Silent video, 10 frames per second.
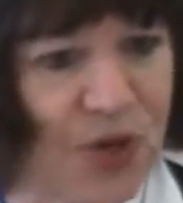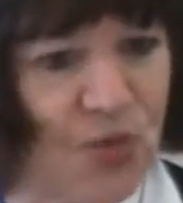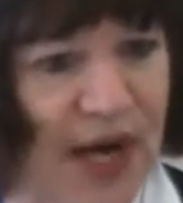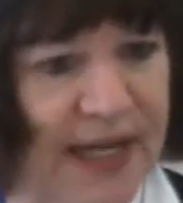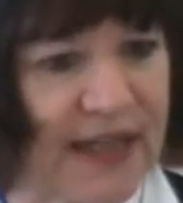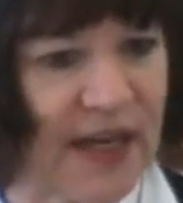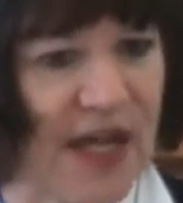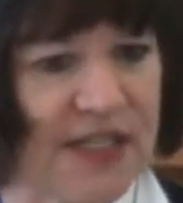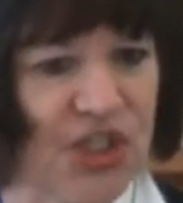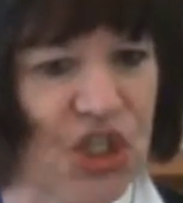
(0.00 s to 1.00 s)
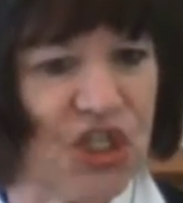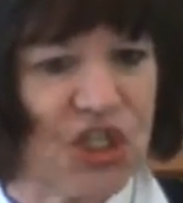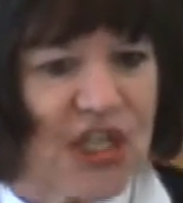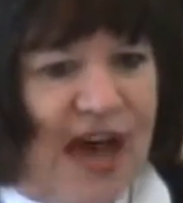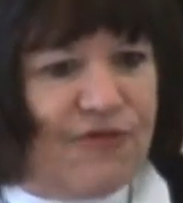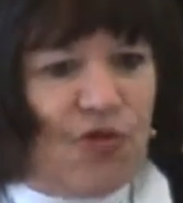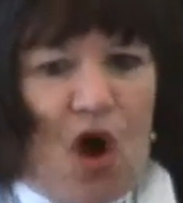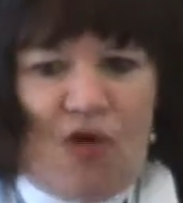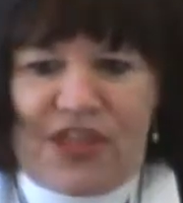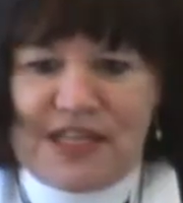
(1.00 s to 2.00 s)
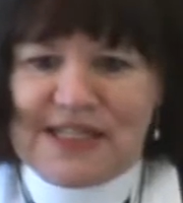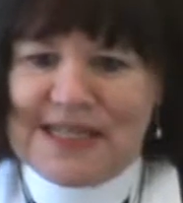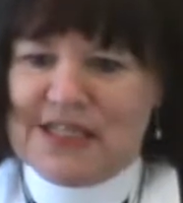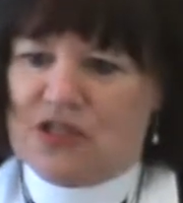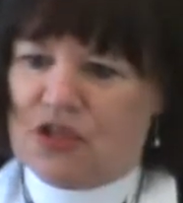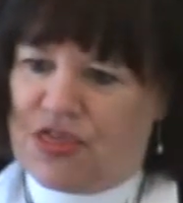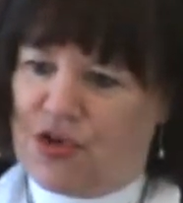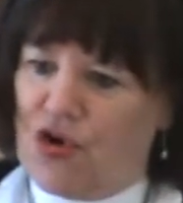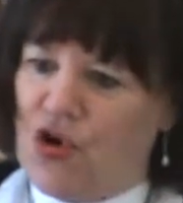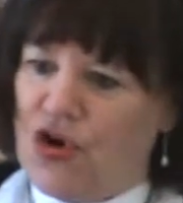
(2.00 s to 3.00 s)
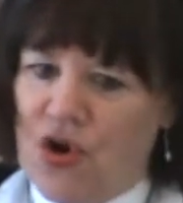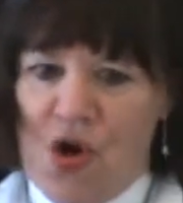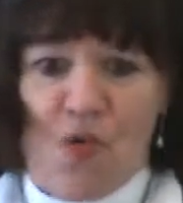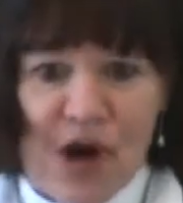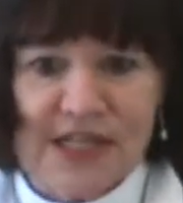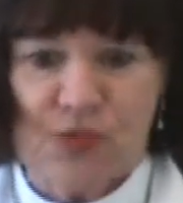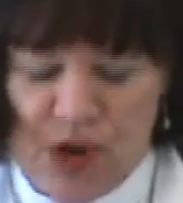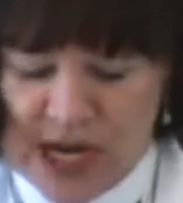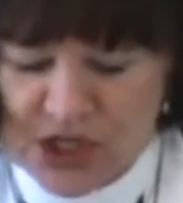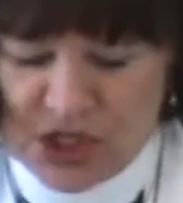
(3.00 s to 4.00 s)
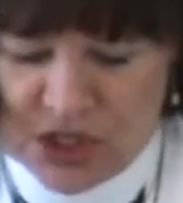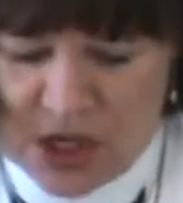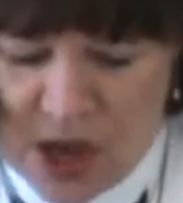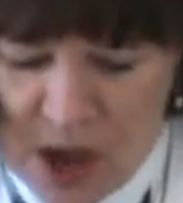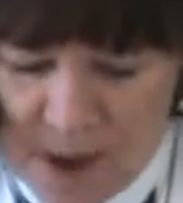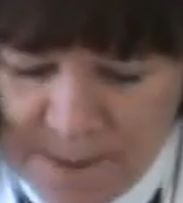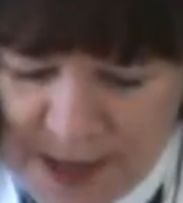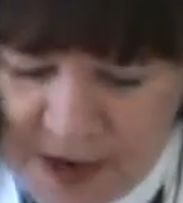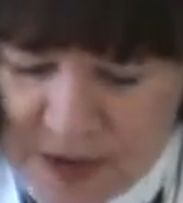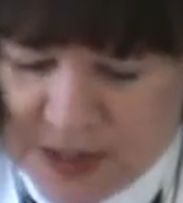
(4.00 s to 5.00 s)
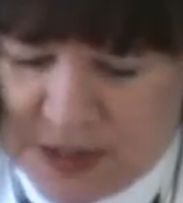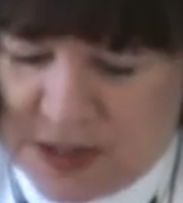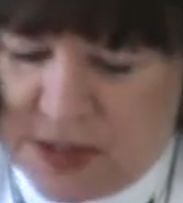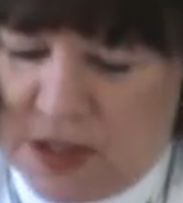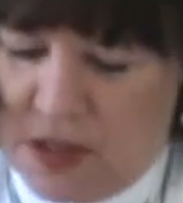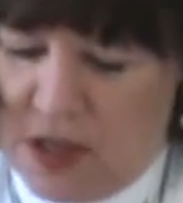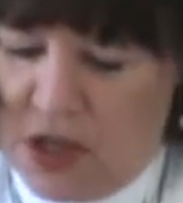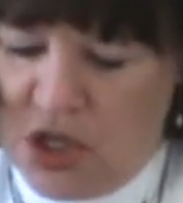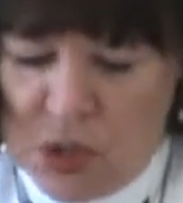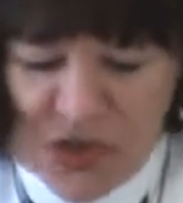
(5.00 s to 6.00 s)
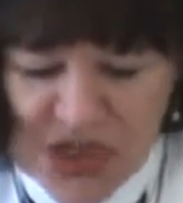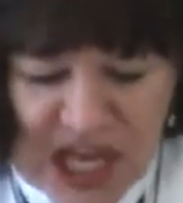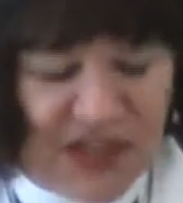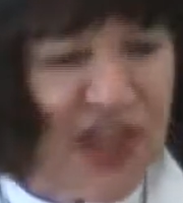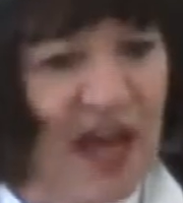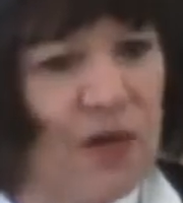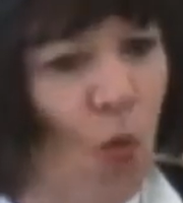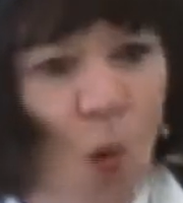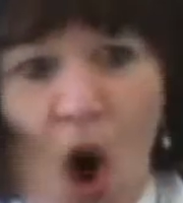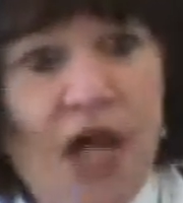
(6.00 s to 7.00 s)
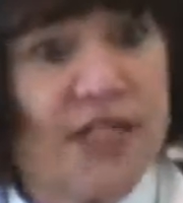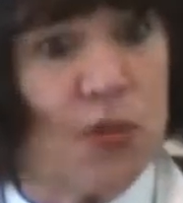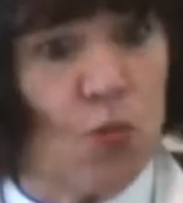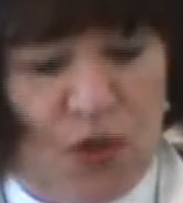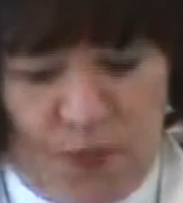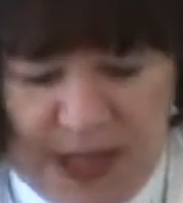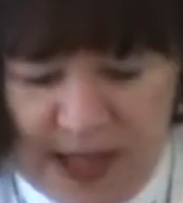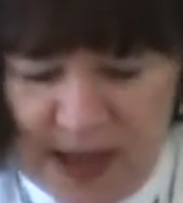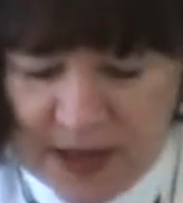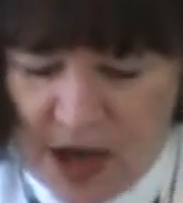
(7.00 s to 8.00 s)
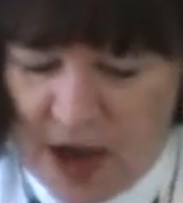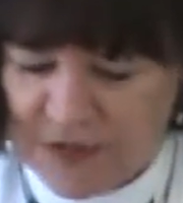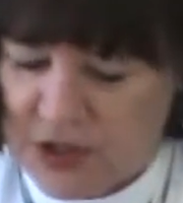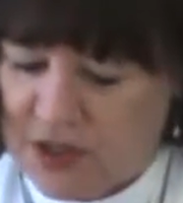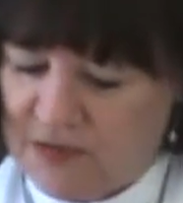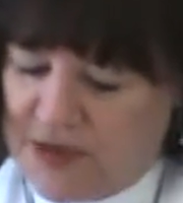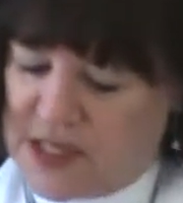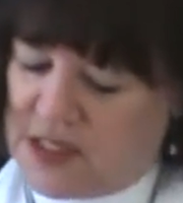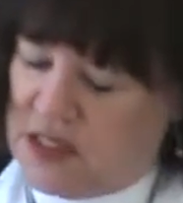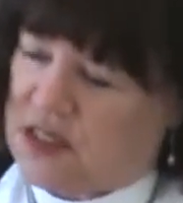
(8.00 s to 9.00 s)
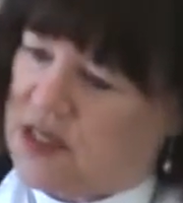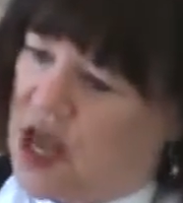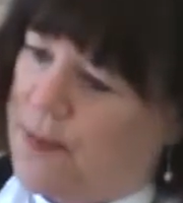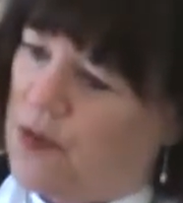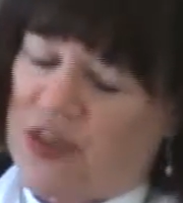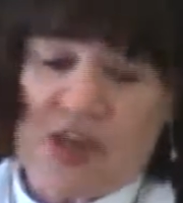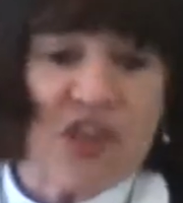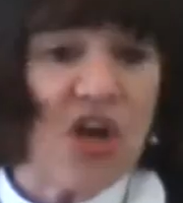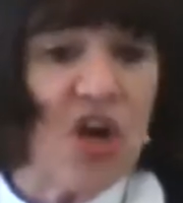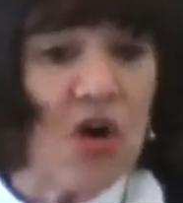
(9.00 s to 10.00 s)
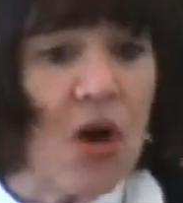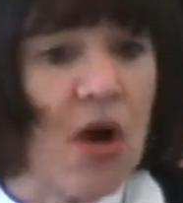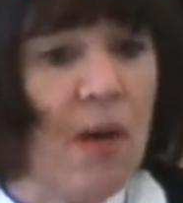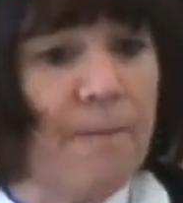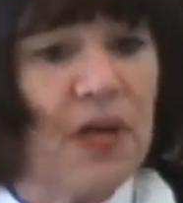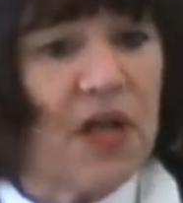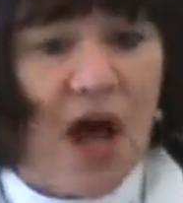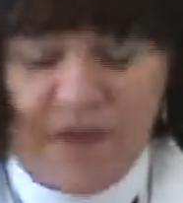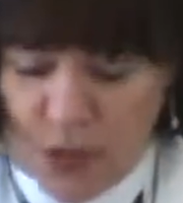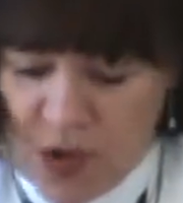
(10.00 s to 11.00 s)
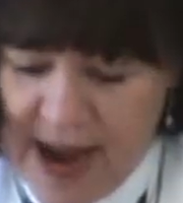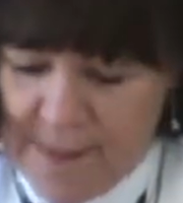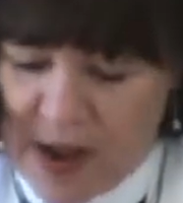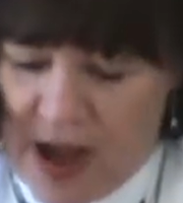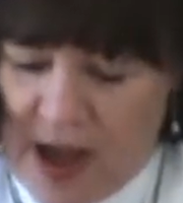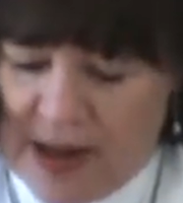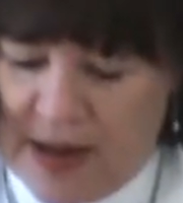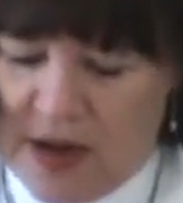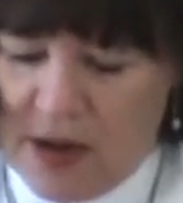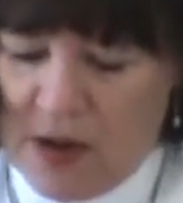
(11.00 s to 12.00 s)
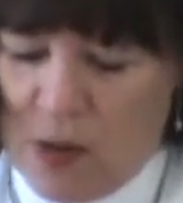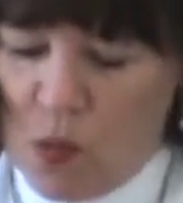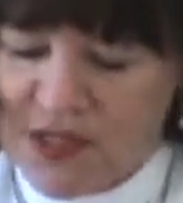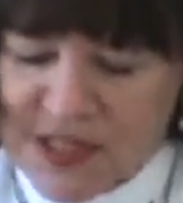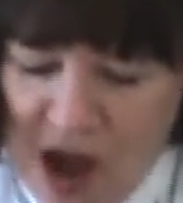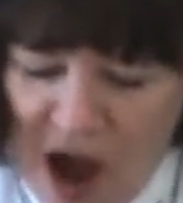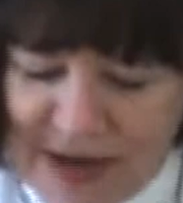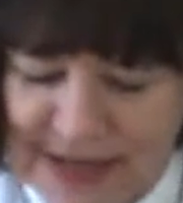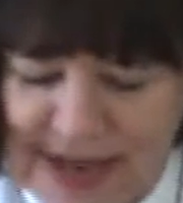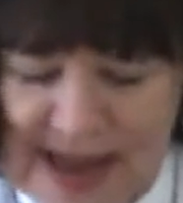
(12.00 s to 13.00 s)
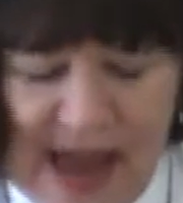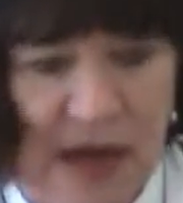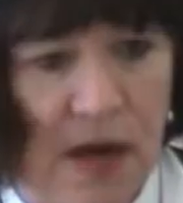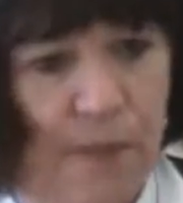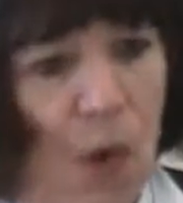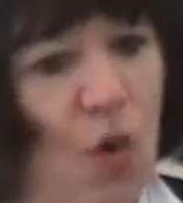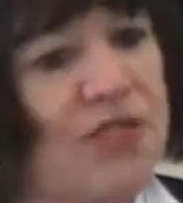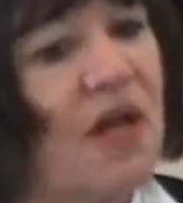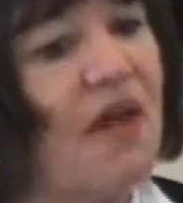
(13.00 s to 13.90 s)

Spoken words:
able to recognize Jesus. After all, this is the third resurrection appearance. You would think that once would be enough to convince the disciple that their beloved rabbi was not dead, but was